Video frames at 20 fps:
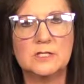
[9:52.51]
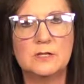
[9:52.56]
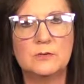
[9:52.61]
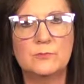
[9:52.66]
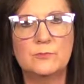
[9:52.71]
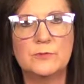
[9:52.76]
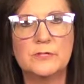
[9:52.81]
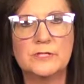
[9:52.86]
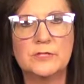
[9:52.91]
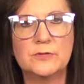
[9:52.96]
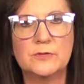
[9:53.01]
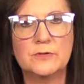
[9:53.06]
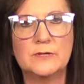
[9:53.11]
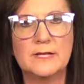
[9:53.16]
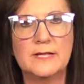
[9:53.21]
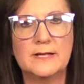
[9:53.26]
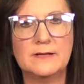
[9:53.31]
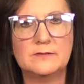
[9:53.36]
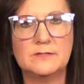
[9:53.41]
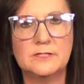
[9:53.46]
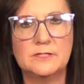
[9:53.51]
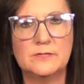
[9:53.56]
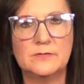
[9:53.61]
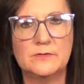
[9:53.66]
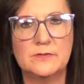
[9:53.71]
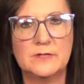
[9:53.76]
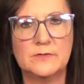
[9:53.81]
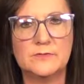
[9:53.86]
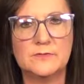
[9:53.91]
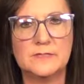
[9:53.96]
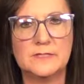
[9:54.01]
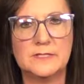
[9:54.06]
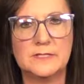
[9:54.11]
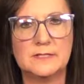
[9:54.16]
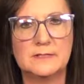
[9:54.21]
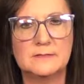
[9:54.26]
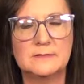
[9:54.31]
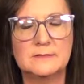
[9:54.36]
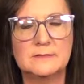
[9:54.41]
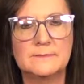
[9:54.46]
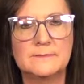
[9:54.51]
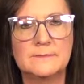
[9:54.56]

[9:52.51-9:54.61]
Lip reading: on when you're allowed to do those things.